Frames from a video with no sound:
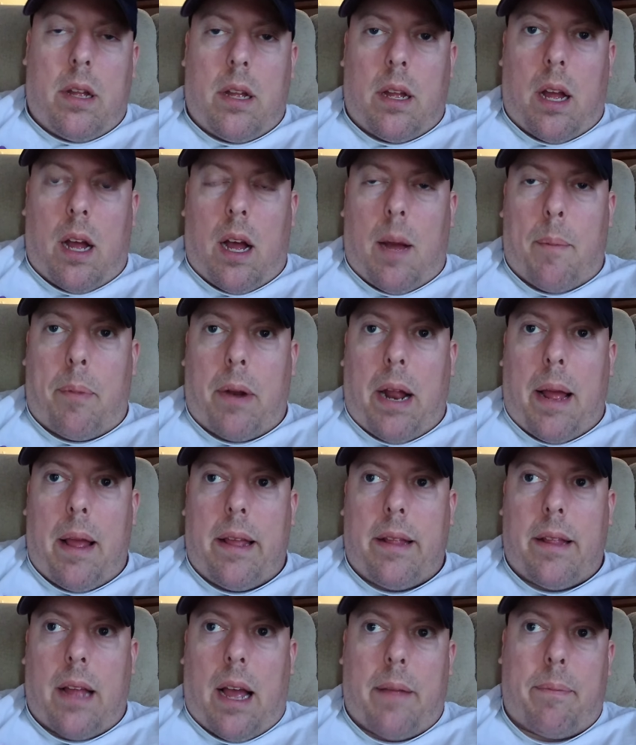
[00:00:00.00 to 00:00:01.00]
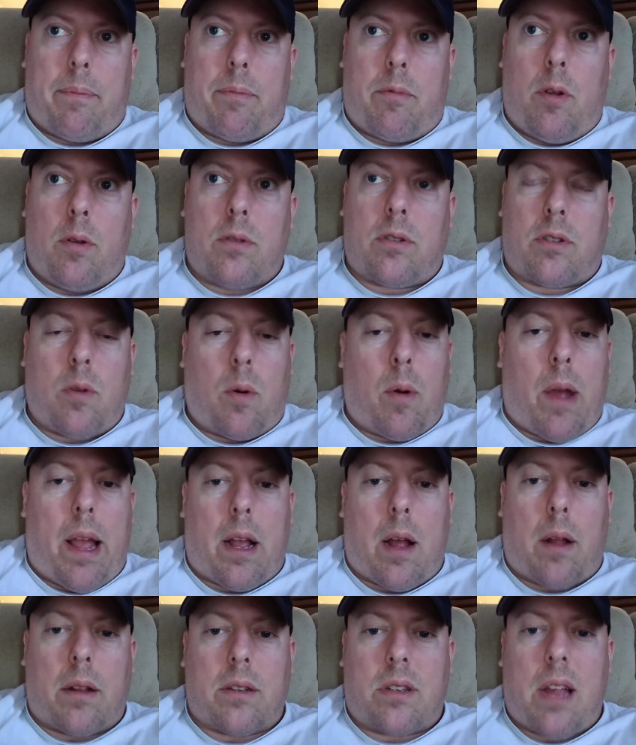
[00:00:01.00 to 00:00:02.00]
but I do still
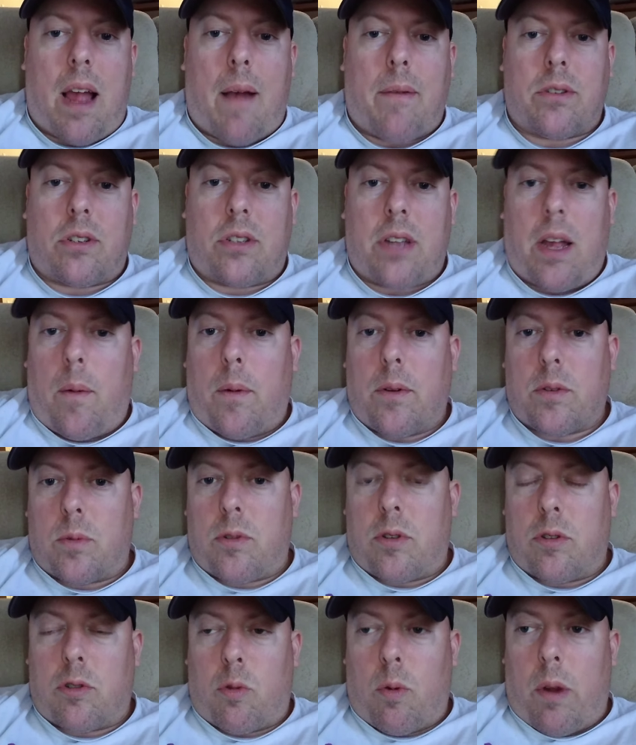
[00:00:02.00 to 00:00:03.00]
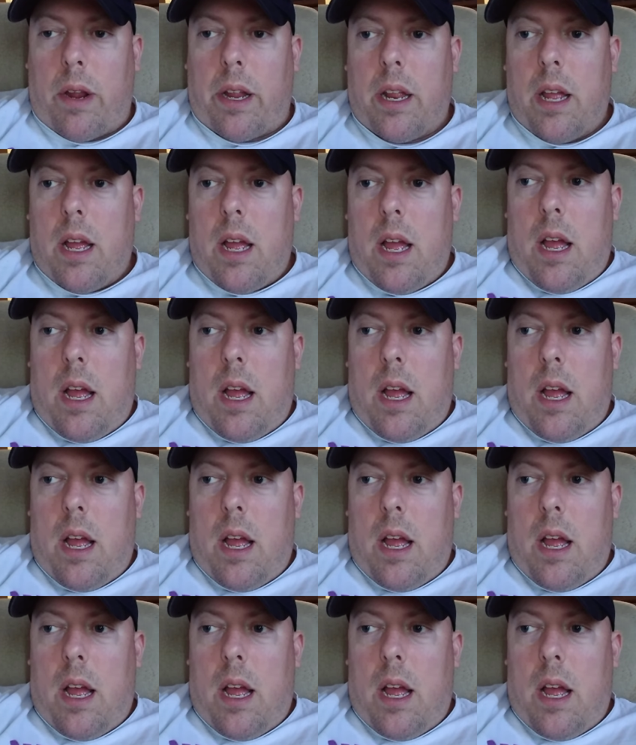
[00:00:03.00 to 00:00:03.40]
hang out on Savage Sellers, which is great.